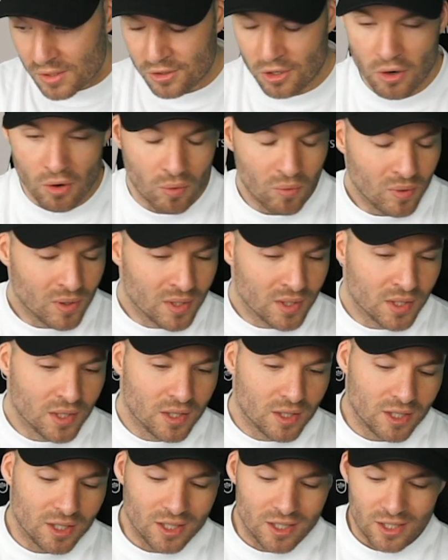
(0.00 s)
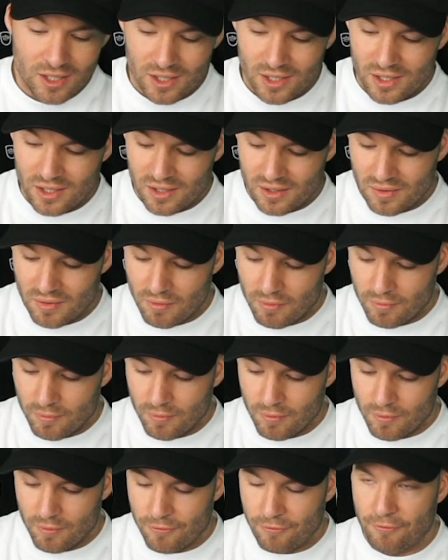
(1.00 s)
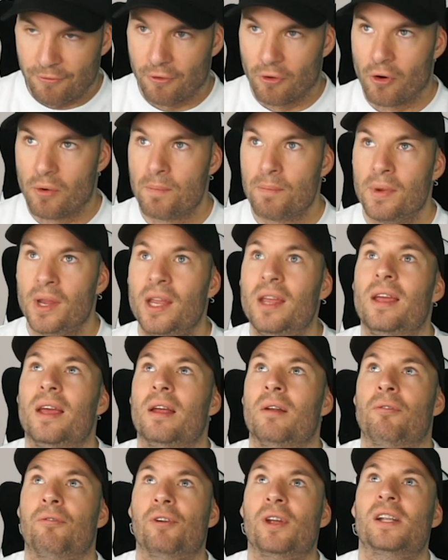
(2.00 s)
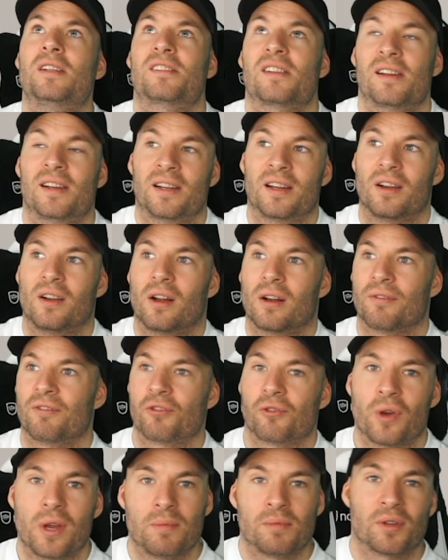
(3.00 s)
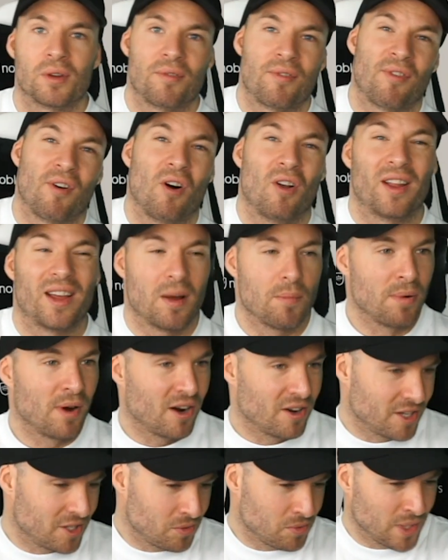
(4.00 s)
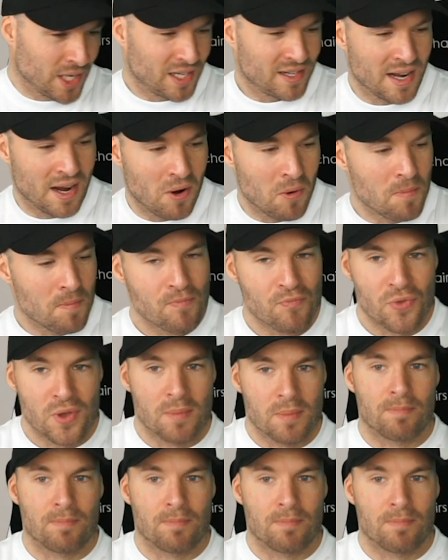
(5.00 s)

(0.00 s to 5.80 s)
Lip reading: So for me, it feels like a lot of dreams are falling apart right now.